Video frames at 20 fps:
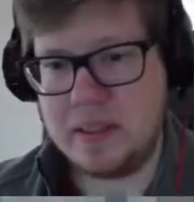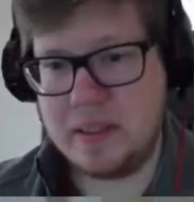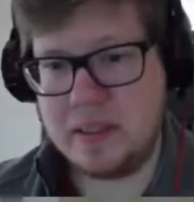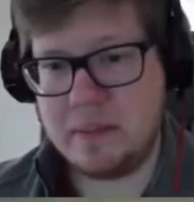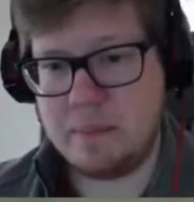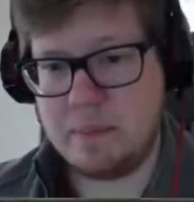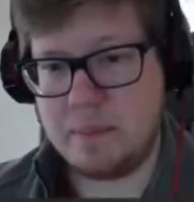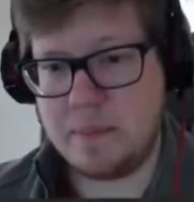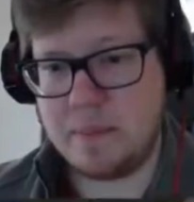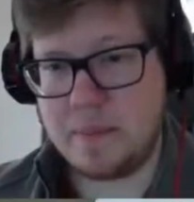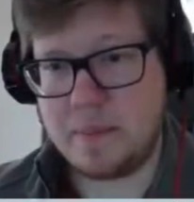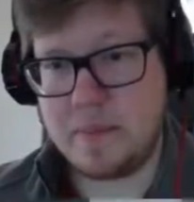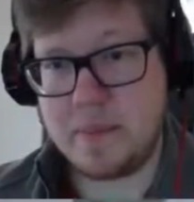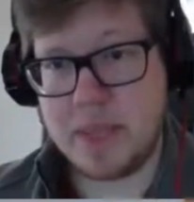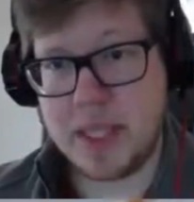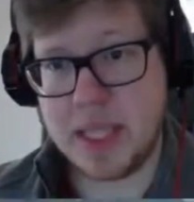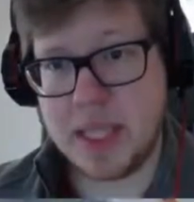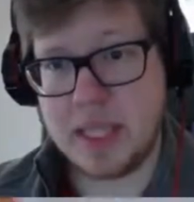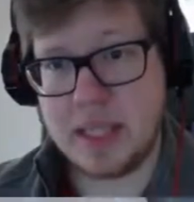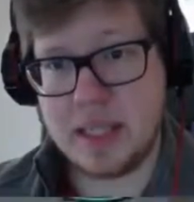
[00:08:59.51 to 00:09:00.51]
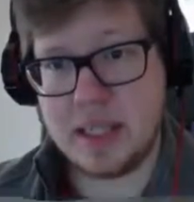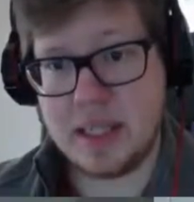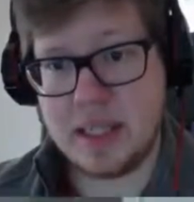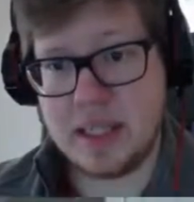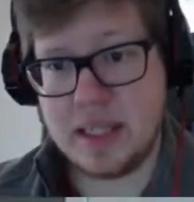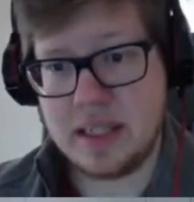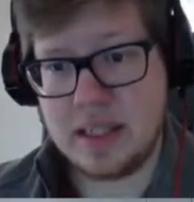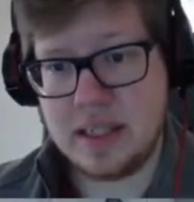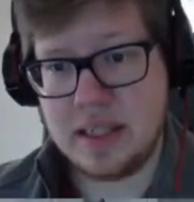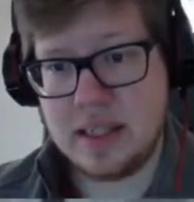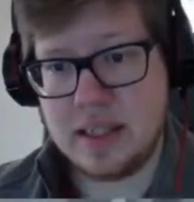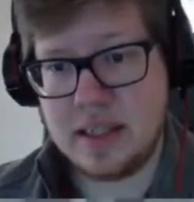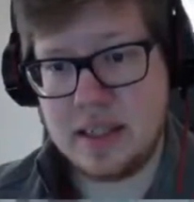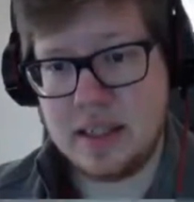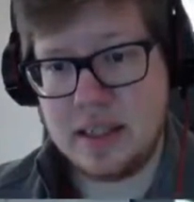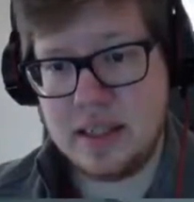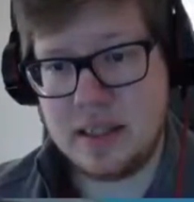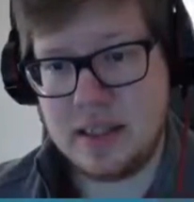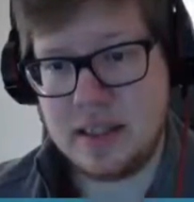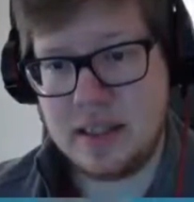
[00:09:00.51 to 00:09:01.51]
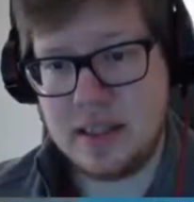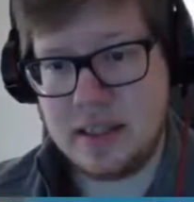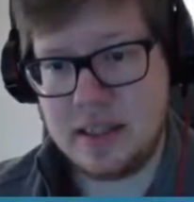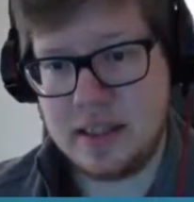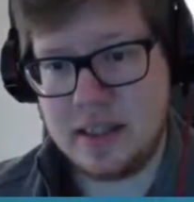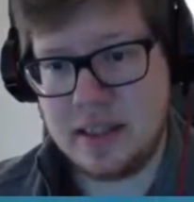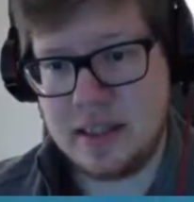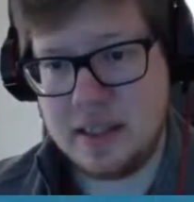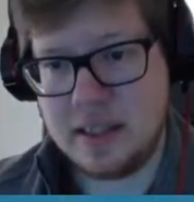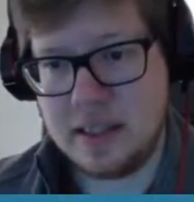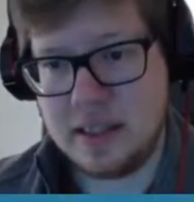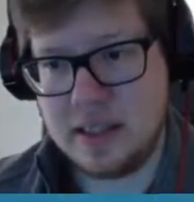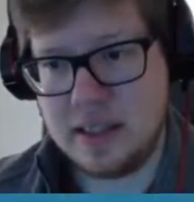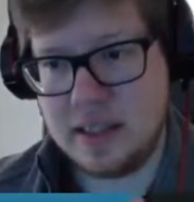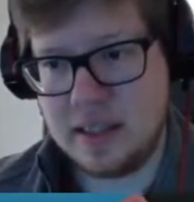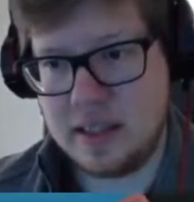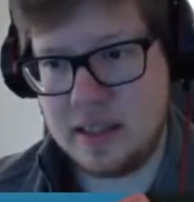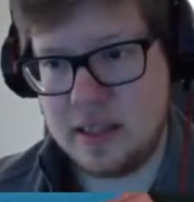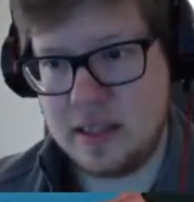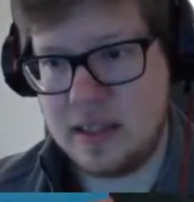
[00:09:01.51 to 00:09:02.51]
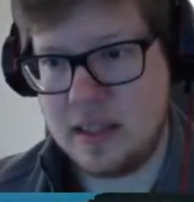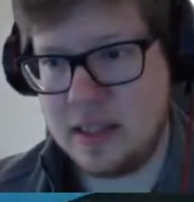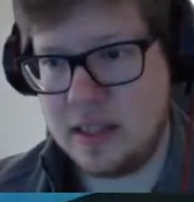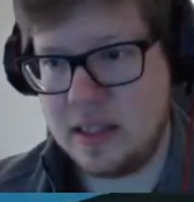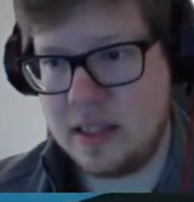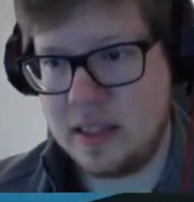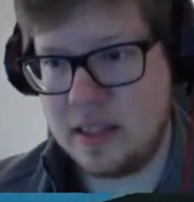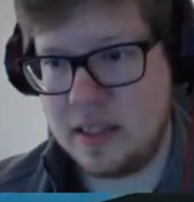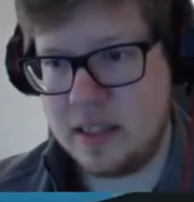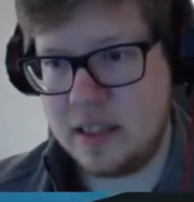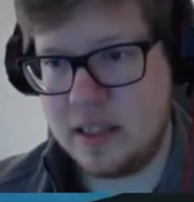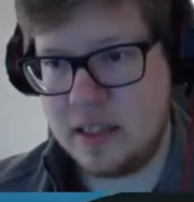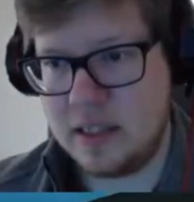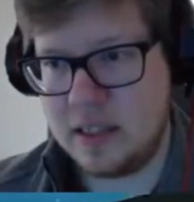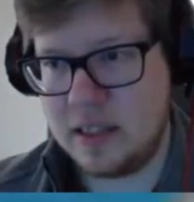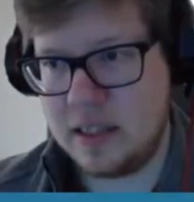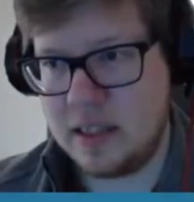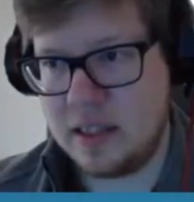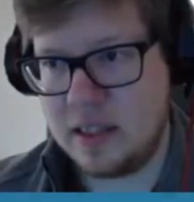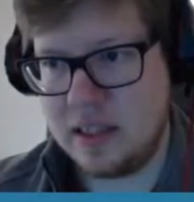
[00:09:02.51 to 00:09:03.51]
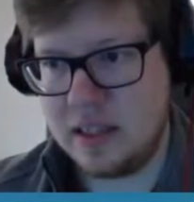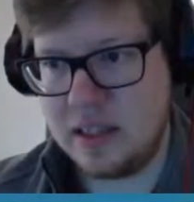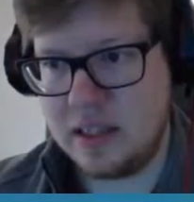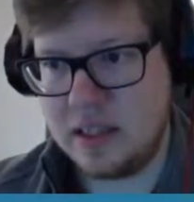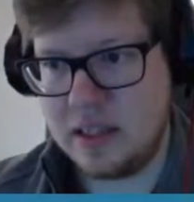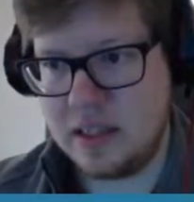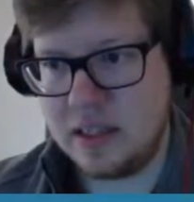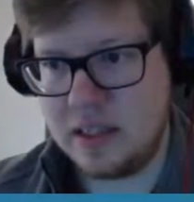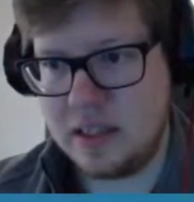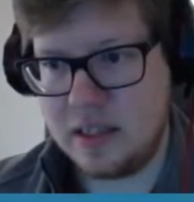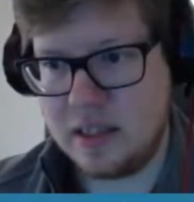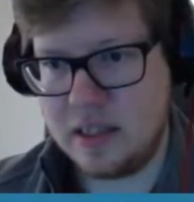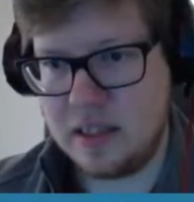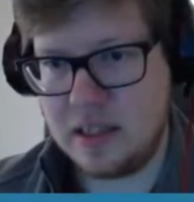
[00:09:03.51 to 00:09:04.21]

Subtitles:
Nobody speaks.